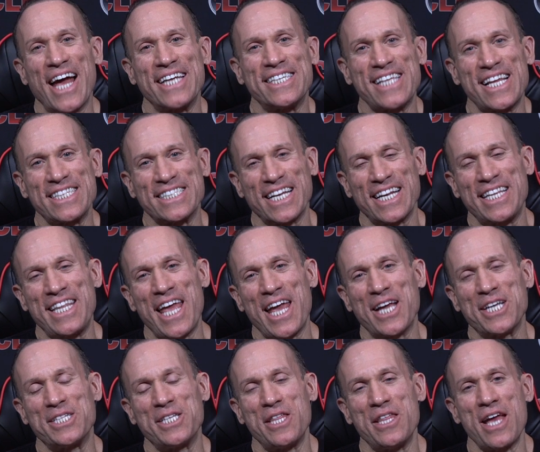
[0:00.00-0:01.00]
that's going to take
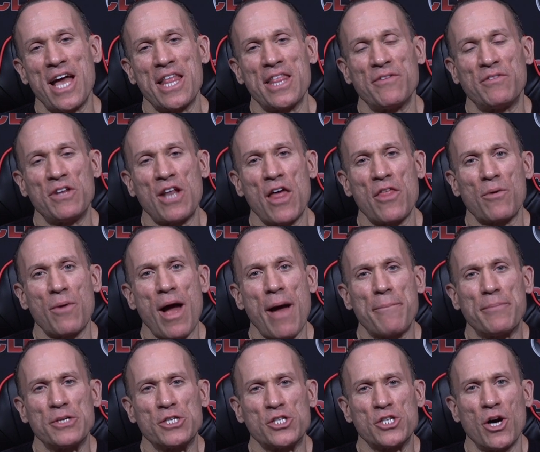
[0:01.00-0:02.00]
us to the end of another
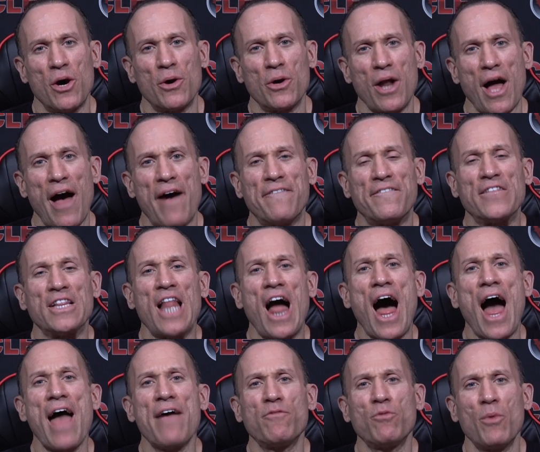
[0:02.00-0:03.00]
episode of
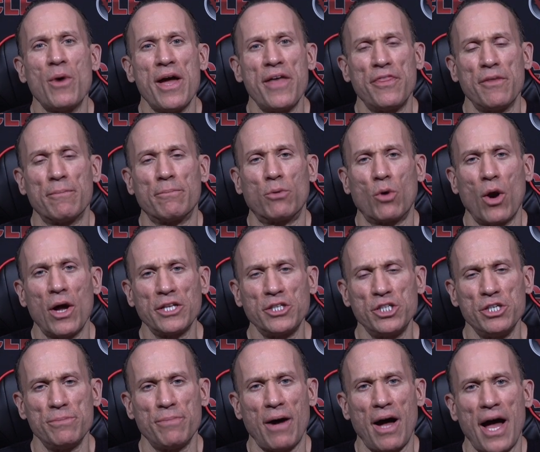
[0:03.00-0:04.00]
Live With, brought to
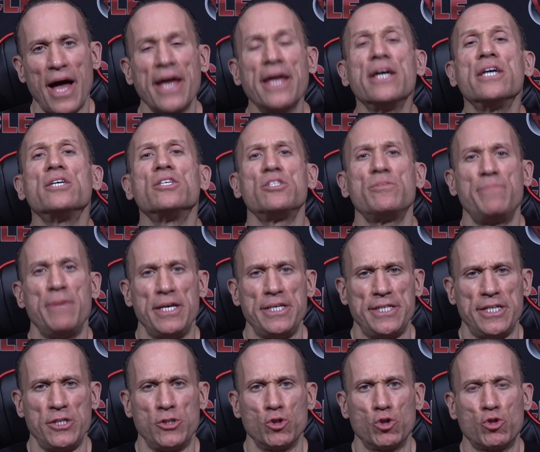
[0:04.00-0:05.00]
you by
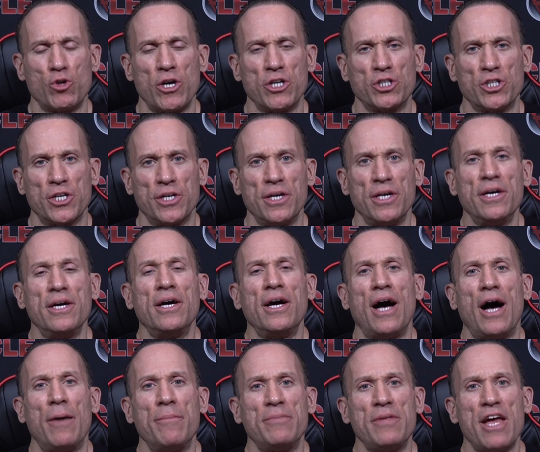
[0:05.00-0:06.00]
Species Nutrition.
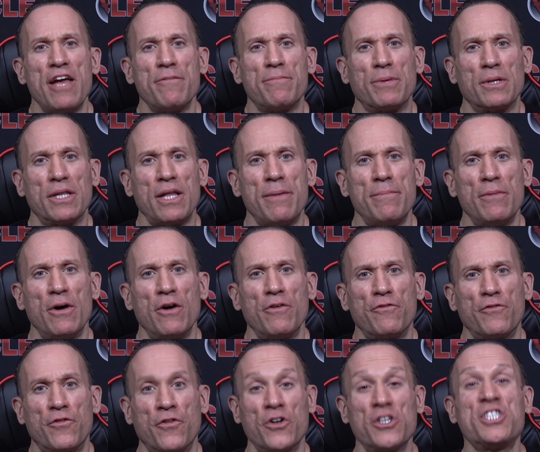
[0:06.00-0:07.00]
I'm Dave Palumbo
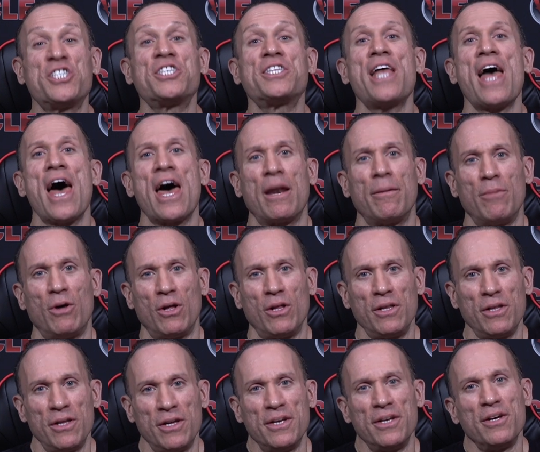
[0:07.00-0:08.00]
for
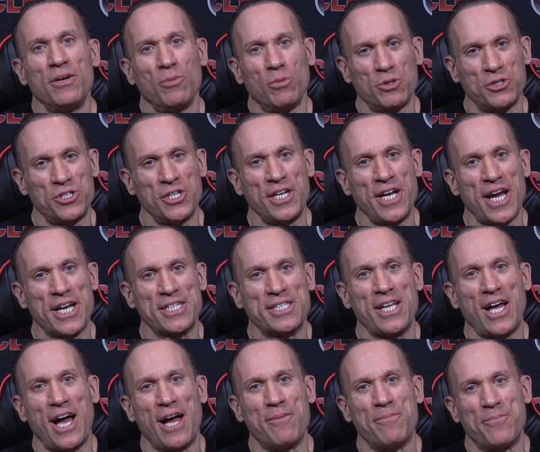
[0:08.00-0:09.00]
Stanimal. We'll see you next
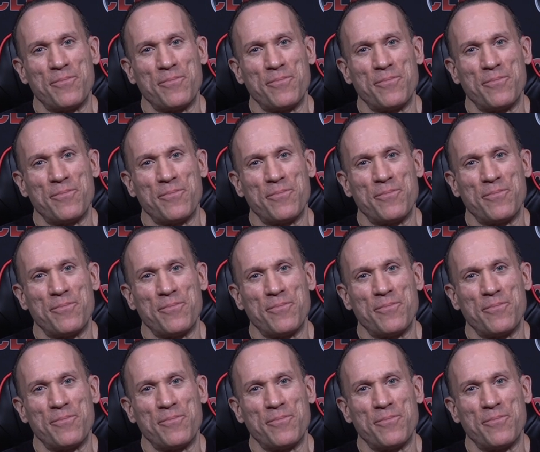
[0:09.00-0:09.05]
time.